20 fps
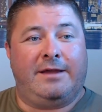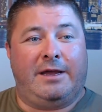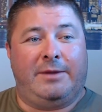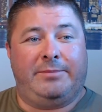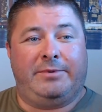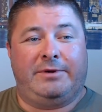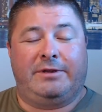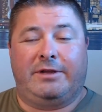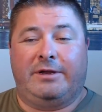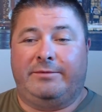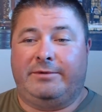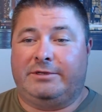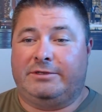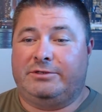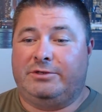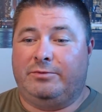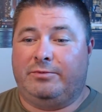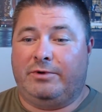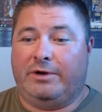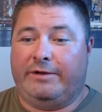up and coming
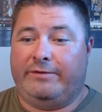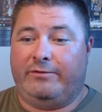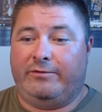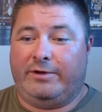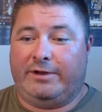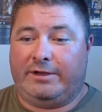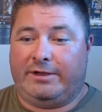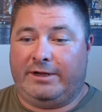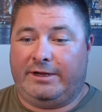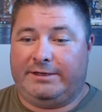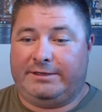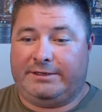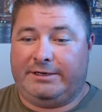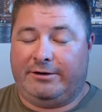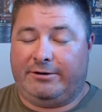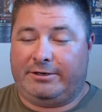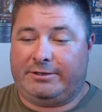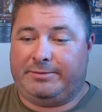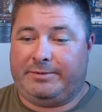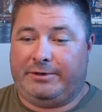super heavyweight guys.
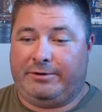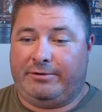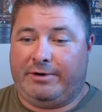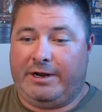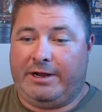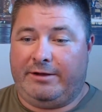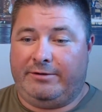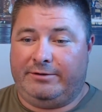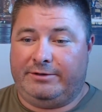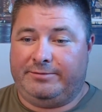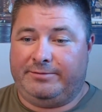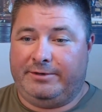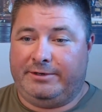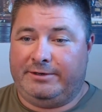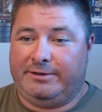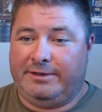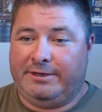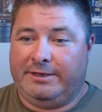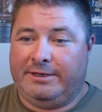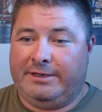Eric's been around, but
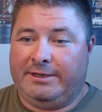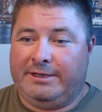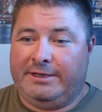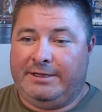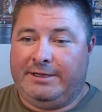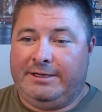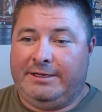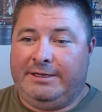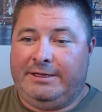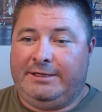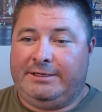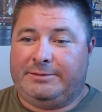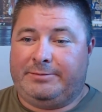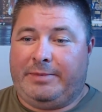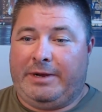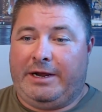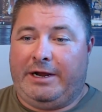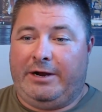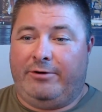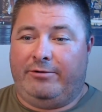his
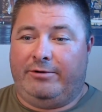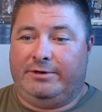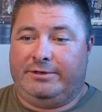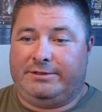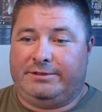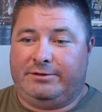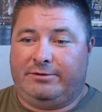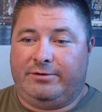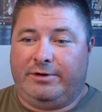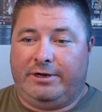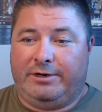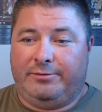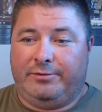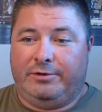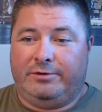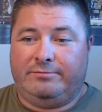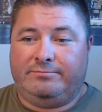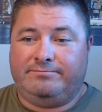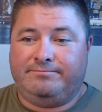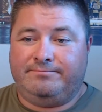power is
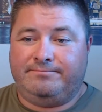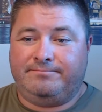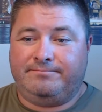incredible.